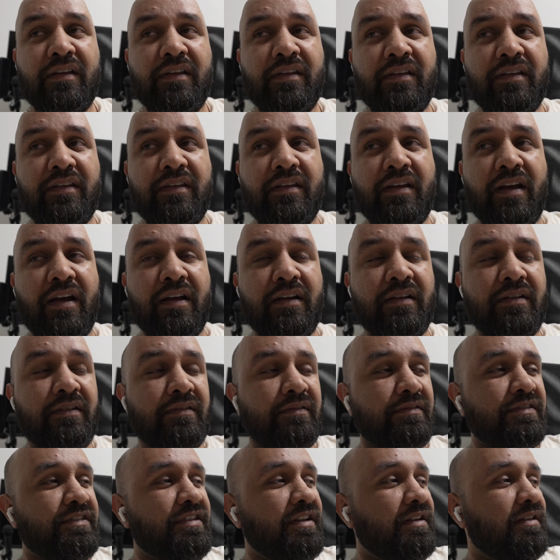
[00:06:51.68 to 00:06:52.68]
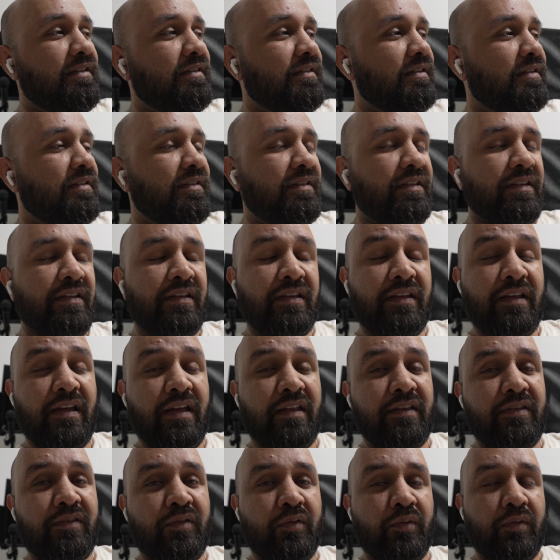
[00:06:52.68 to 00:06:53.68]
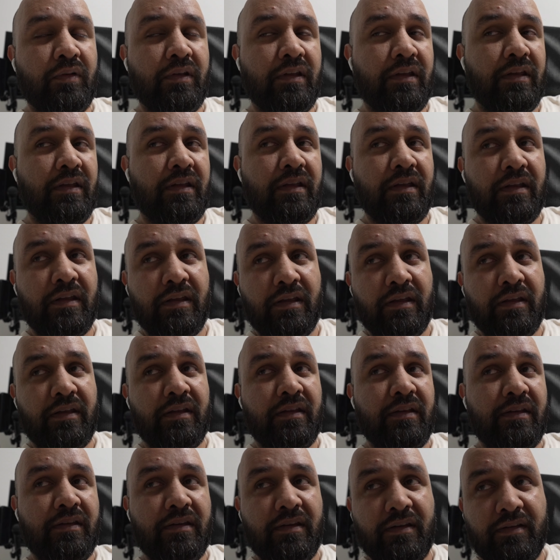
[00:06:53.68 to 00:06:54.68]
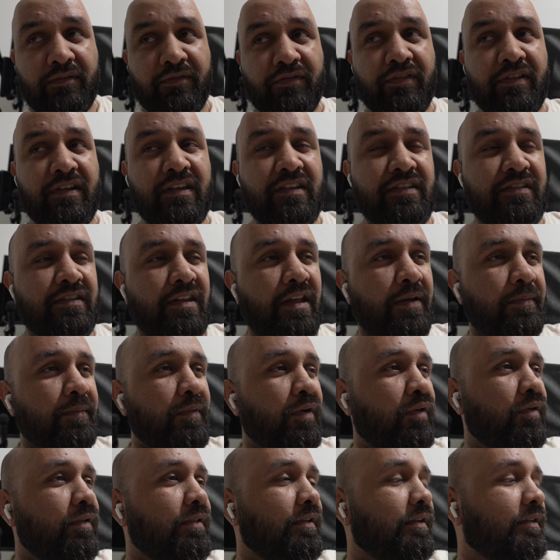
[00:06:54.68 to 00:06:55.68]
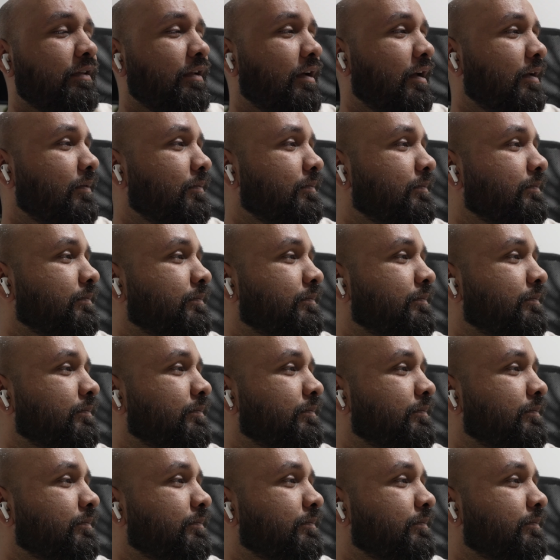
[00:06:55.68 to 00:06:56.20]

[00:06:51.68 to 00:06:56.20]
young children. He finished them all the time.